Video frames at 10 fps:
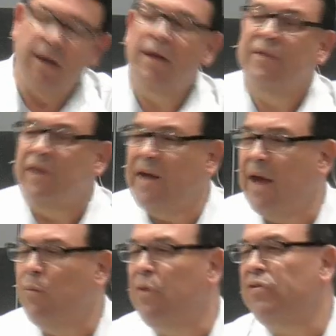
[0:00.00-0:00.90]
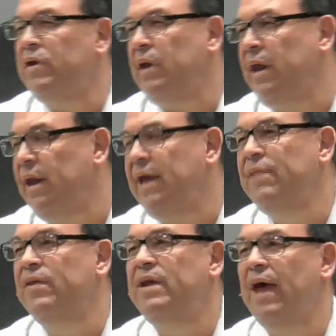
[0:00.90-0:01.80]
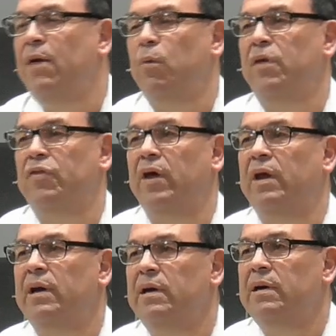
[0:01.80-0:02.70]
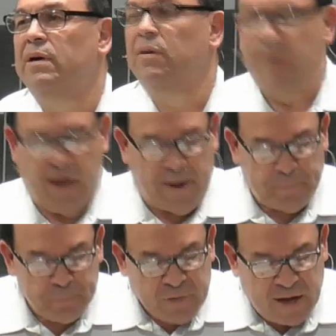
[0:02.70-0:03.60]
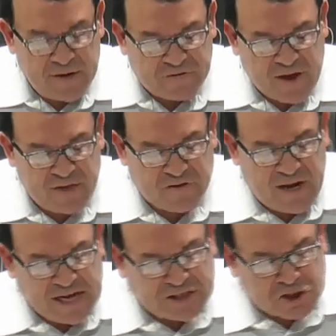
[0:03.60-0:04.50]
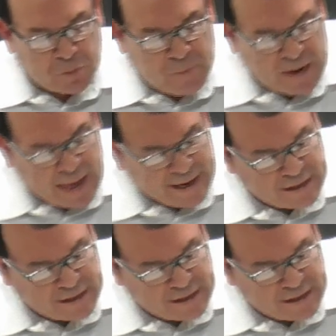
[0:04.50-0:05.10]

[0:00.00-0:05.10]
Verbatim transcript: the day with it, and end the day with it. Okay? And it says, and he shall be like a